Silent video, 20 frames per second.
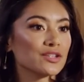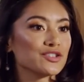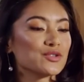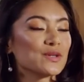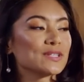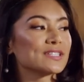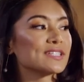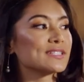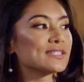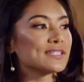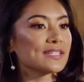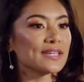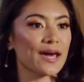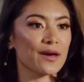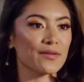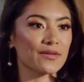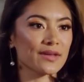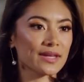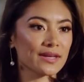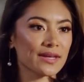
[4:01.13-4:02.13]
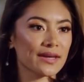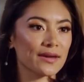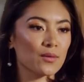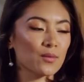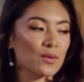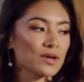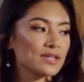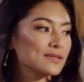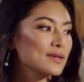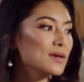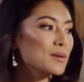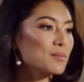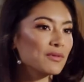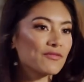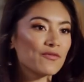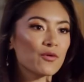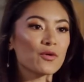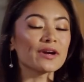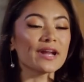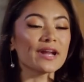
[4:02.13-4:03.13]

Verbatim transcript: You get to see how the NIL was before and